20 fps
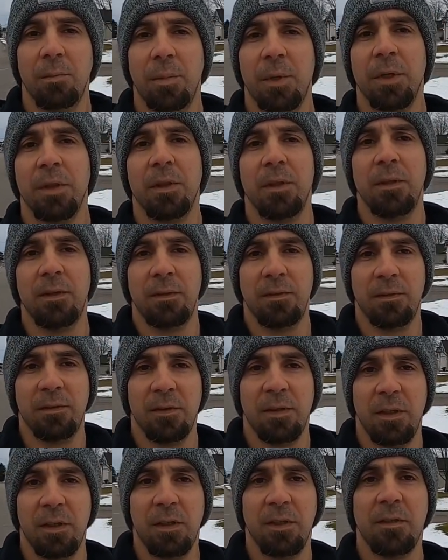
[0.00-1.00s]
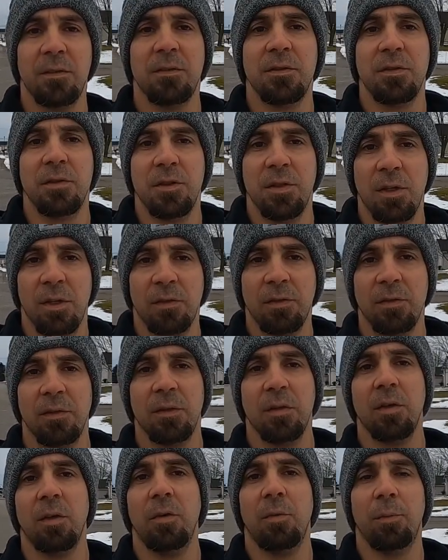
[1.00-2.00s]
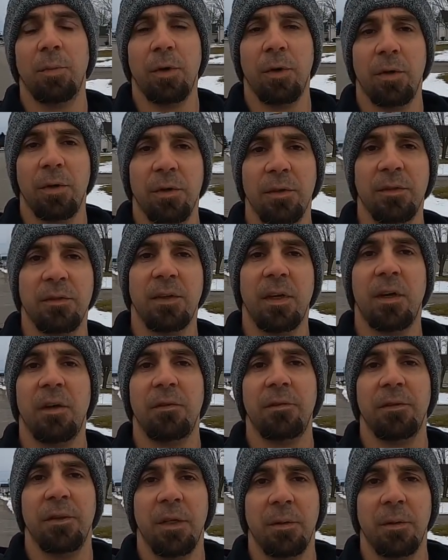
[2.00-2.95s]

but this is just the GoPro itself,